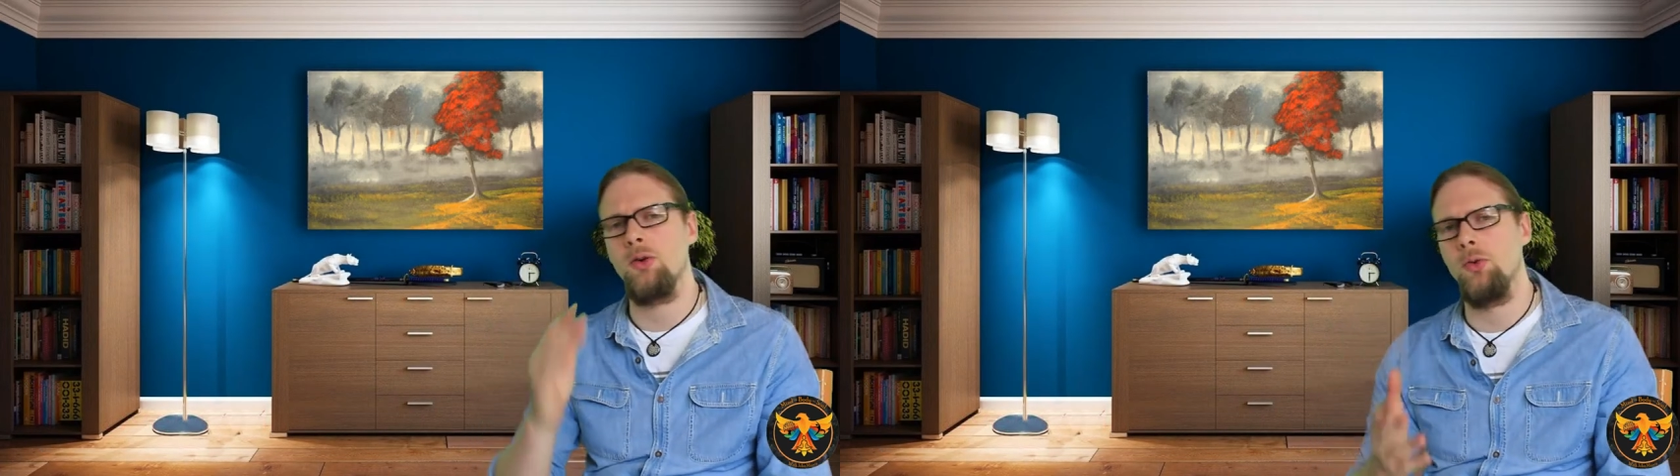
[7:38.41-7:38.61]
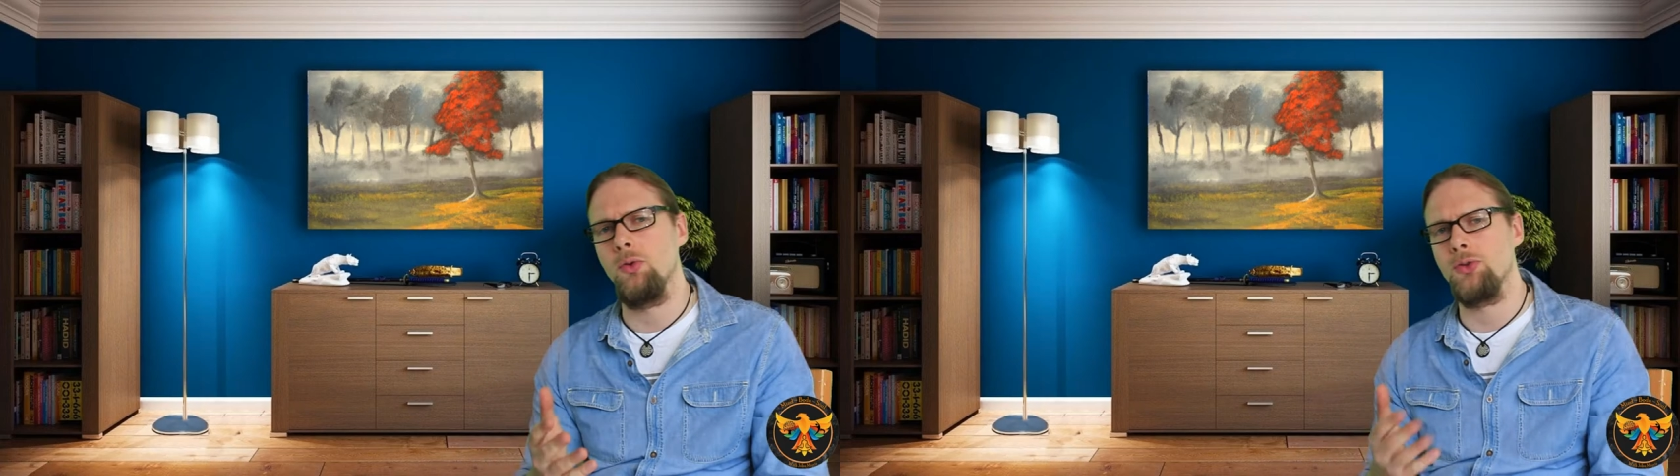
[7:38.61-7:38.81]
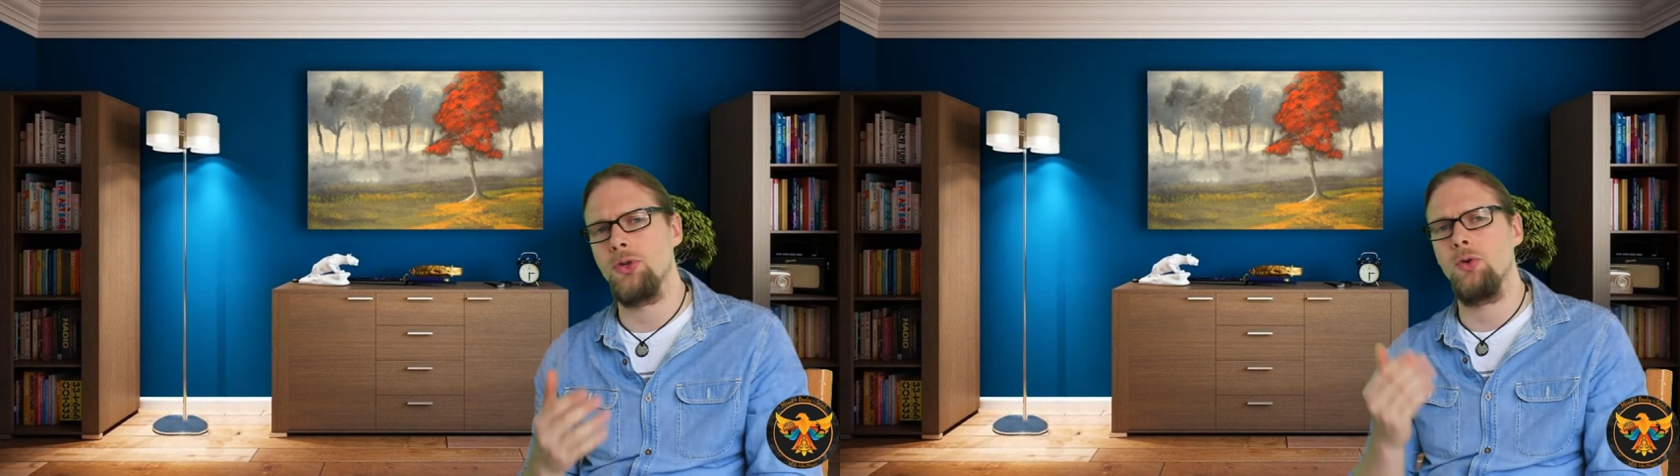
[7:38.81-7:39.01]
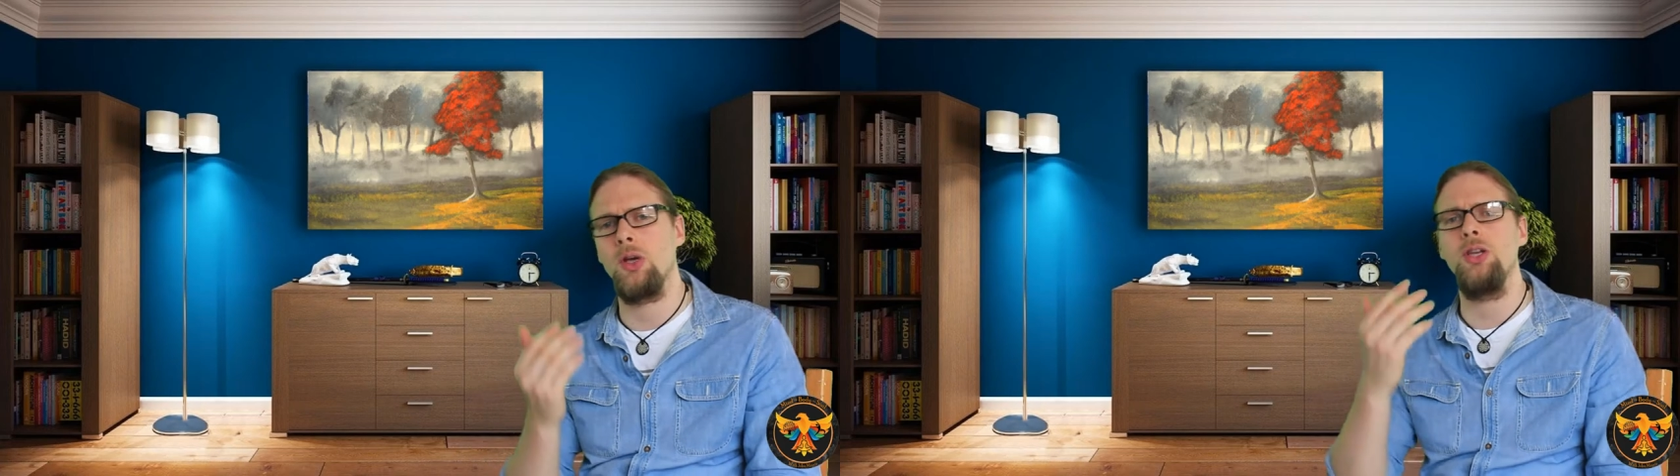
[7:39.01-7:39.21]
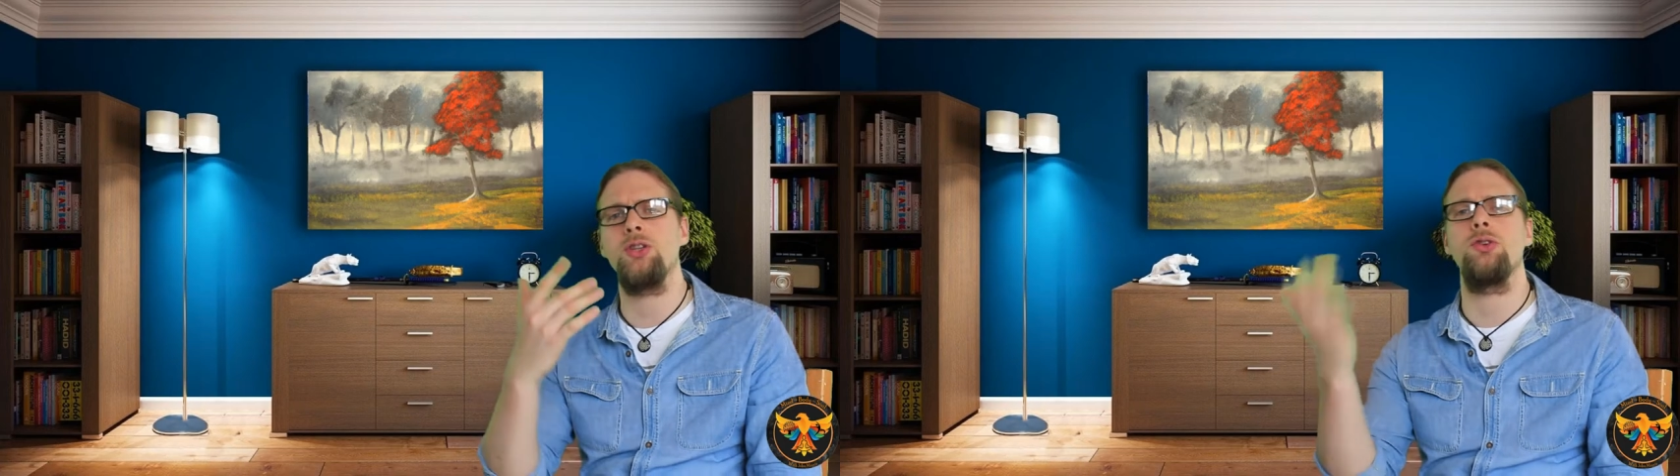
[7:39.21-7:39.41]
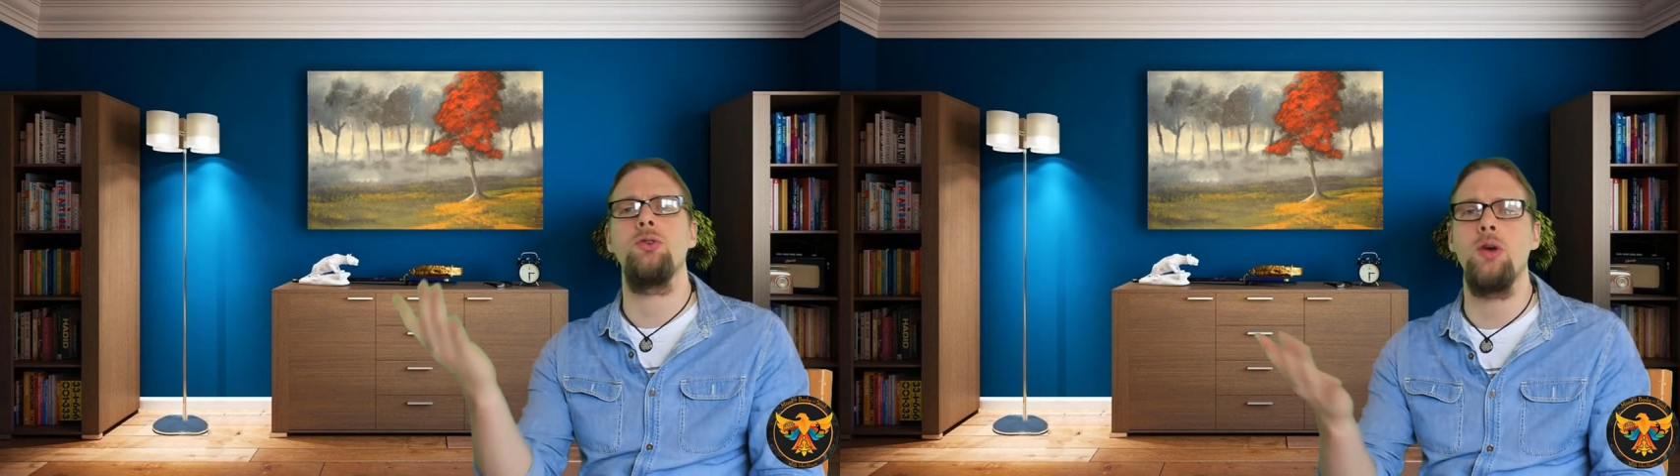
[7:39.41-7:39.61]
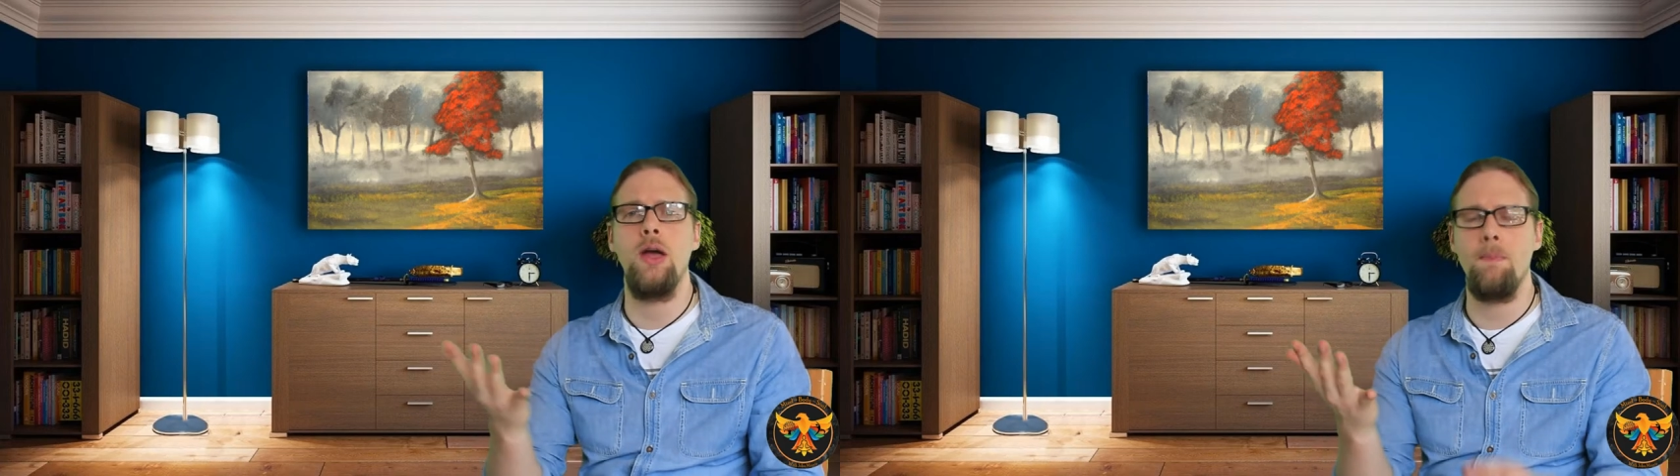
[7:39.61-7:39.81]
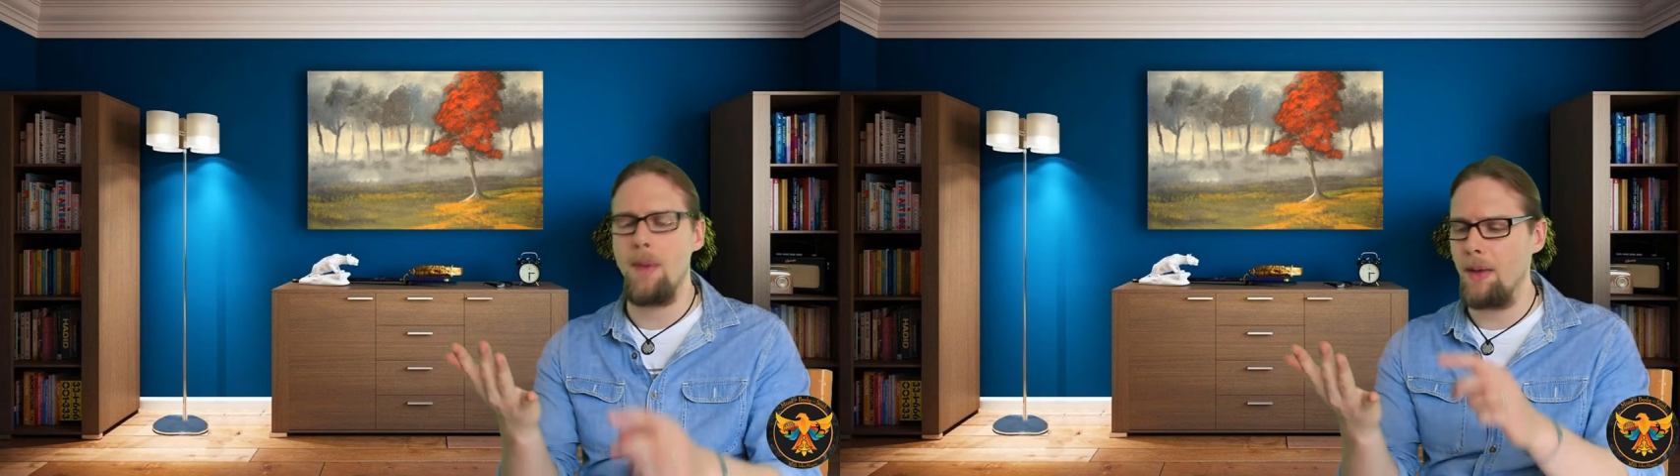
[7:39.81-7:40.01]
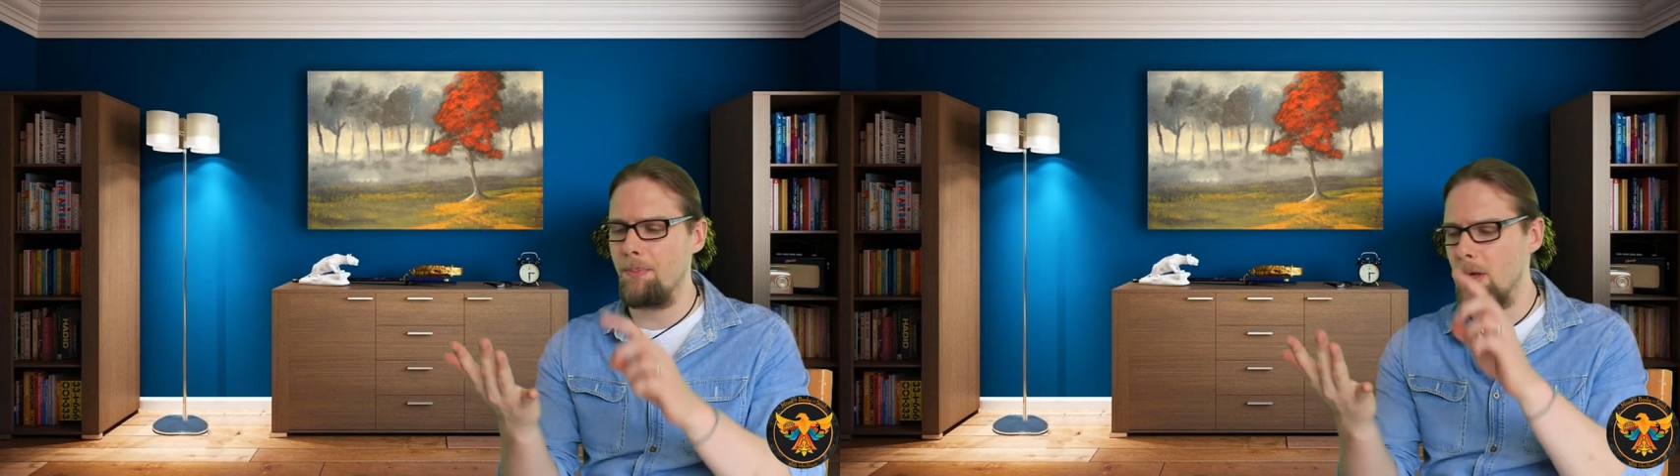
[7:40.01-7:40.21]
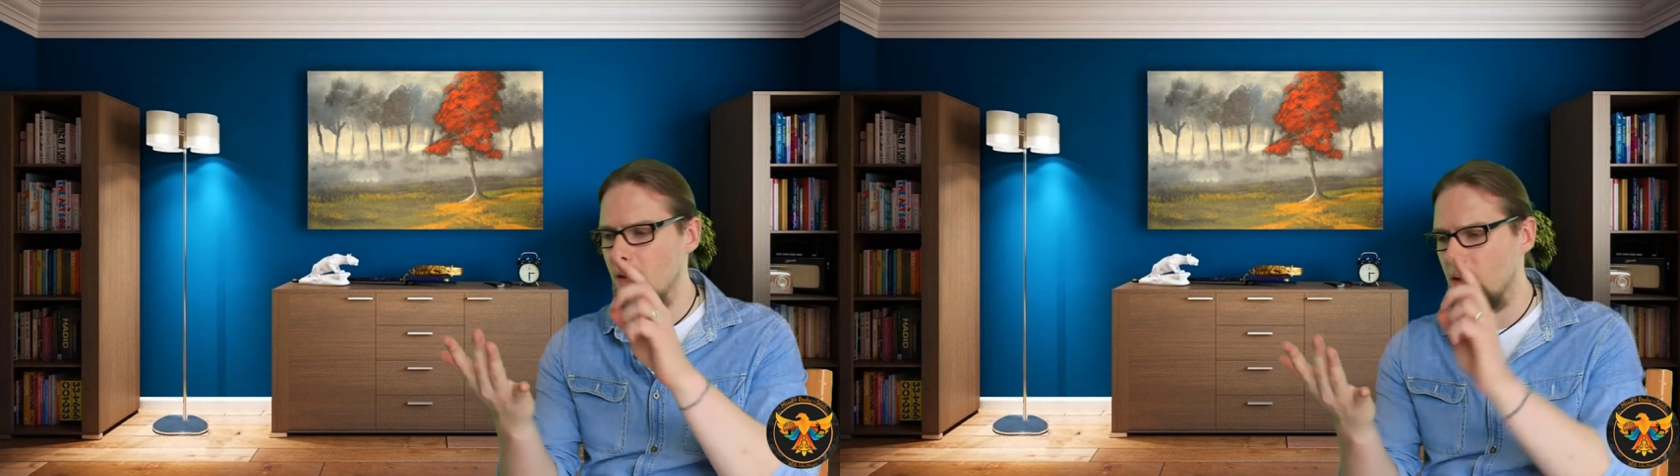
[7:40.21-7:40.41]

goals okay so it might be